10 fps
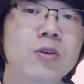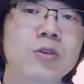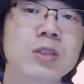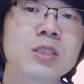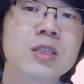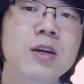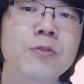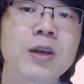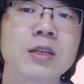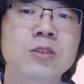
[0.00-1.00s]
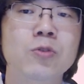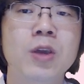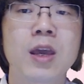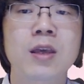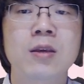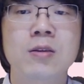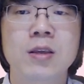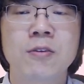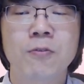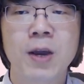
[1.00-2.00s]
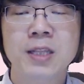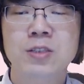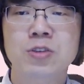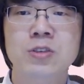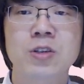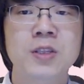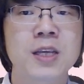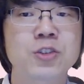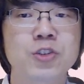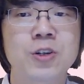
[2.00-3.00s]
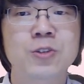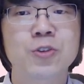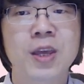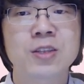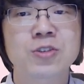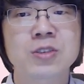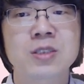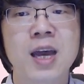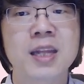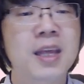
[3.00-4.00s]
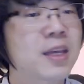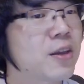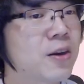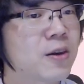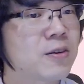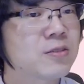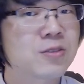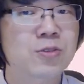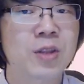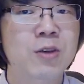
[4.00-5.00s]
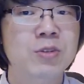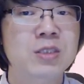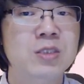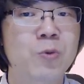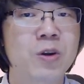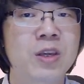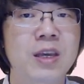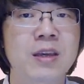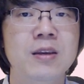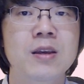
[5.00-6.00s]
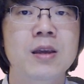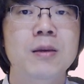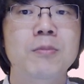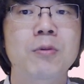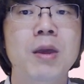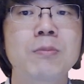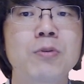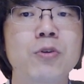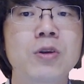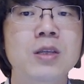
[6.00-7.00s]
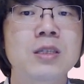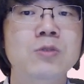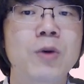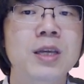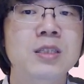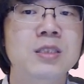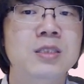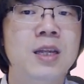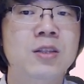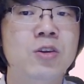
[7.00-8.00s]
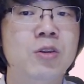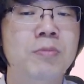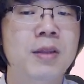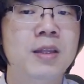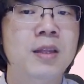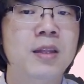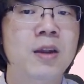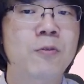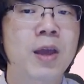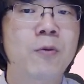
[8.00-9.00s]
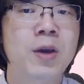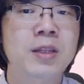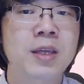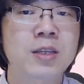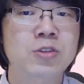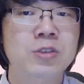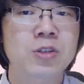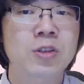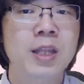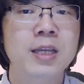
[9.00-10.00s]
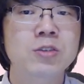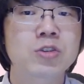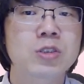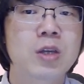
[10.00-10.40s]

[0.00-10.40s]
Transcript: This area is okay. If white just attach here, you can just hane here. So now this is working. But main point is white is not gonna play that area. White can just attach